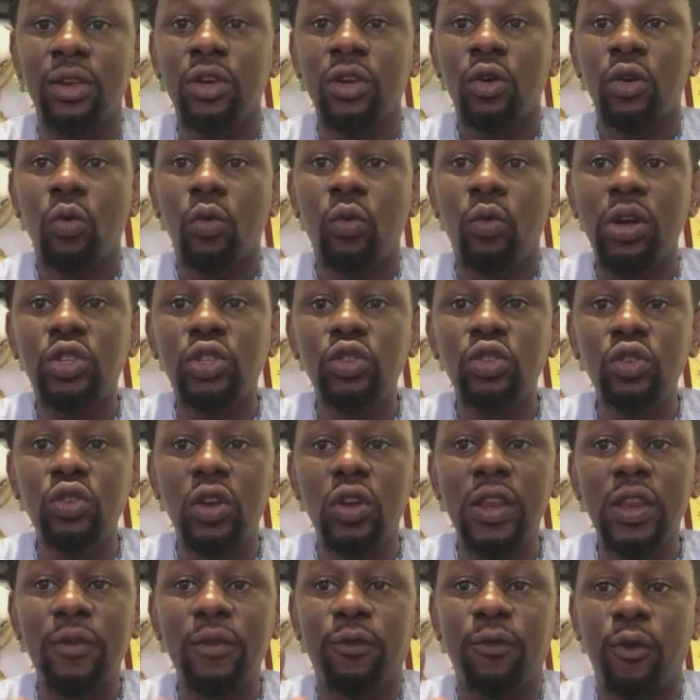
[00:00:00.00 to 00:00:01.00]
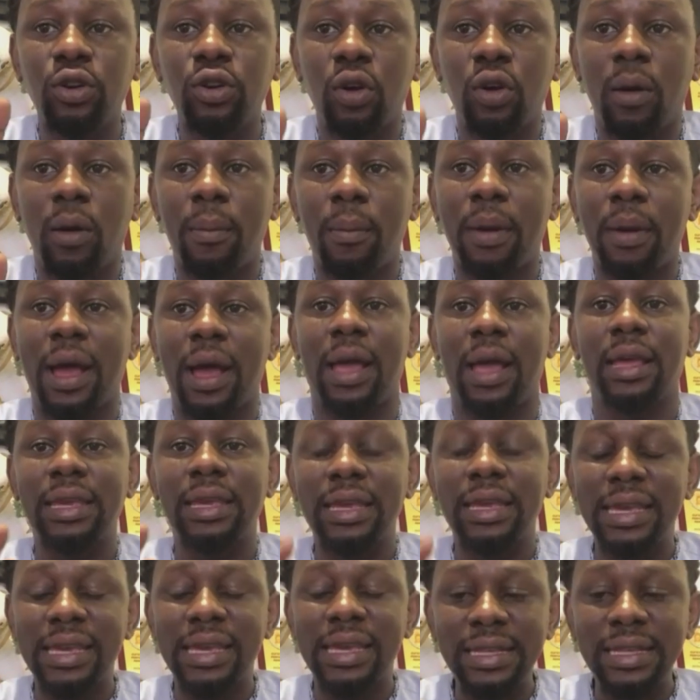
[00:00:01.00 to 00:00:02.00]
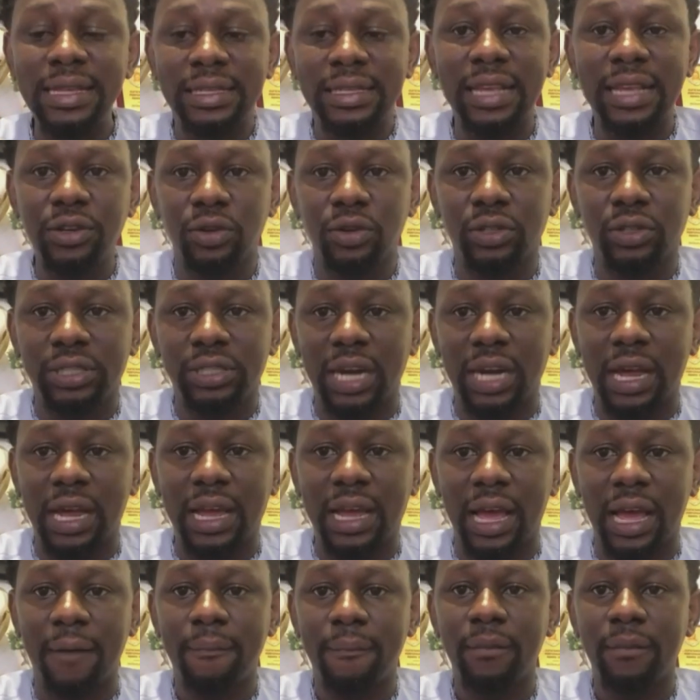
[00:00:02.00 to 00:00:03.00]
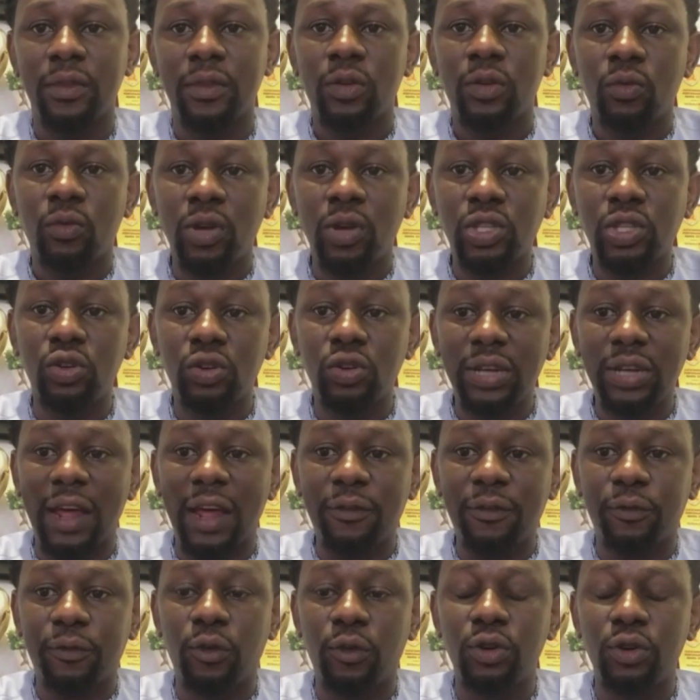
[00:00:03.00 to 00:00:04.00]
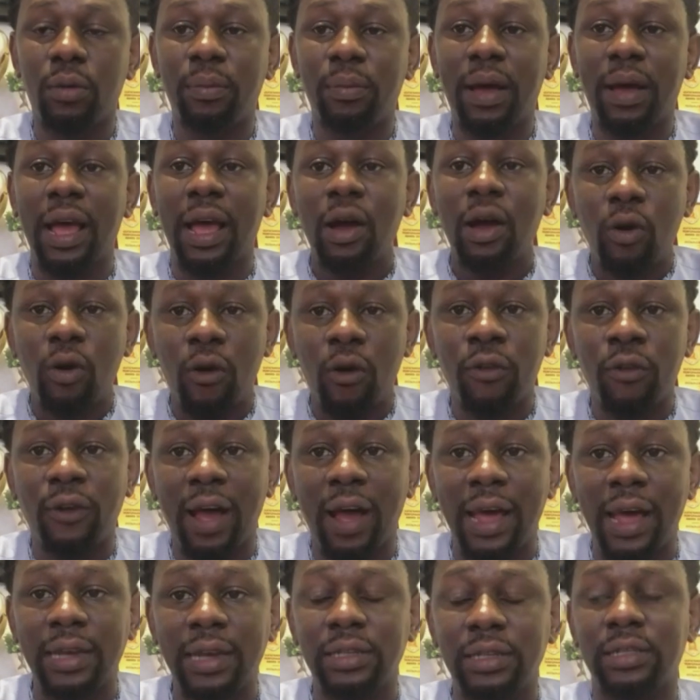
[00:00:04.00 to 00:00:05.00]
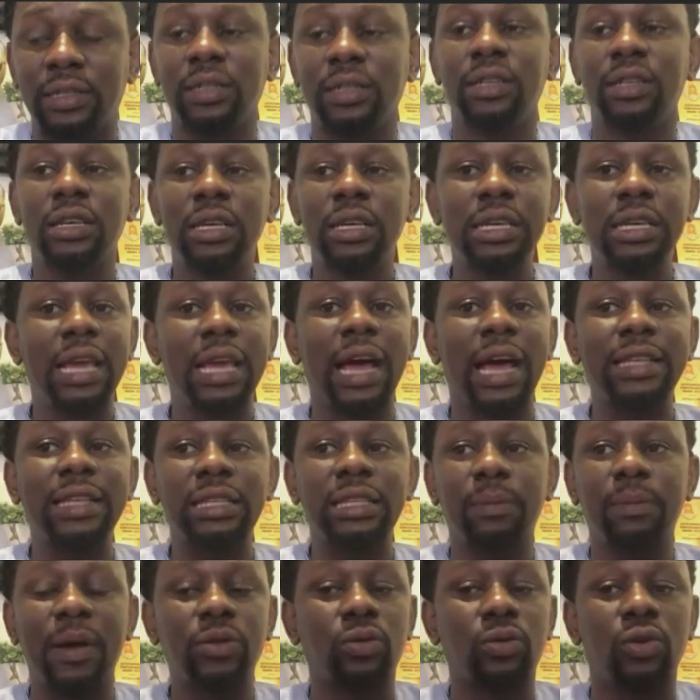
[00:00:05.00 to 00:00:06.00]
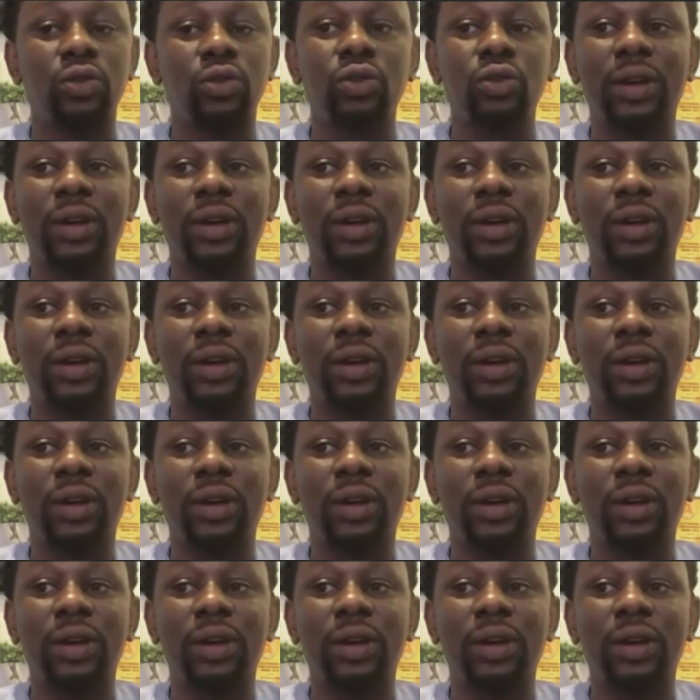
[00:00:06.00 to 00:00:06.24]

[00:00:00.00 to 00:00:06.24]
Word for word: Once you know the phone number inside your tracker, once you know that phone number offhand, it has a password.